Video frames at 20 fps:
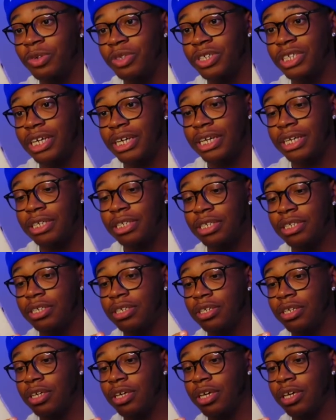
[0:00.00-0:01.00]
check his
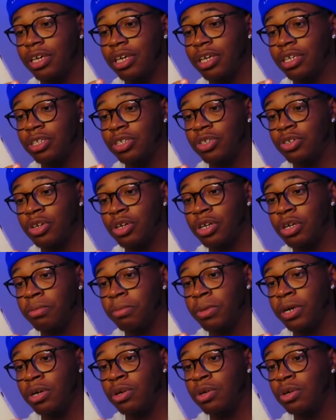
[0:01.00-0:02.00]
Instagram
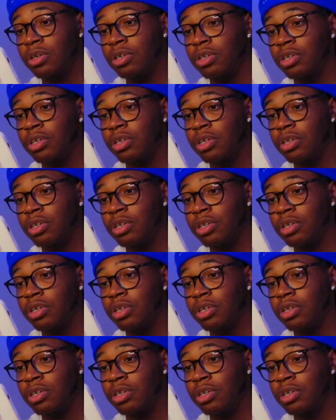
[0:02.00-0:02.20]
out.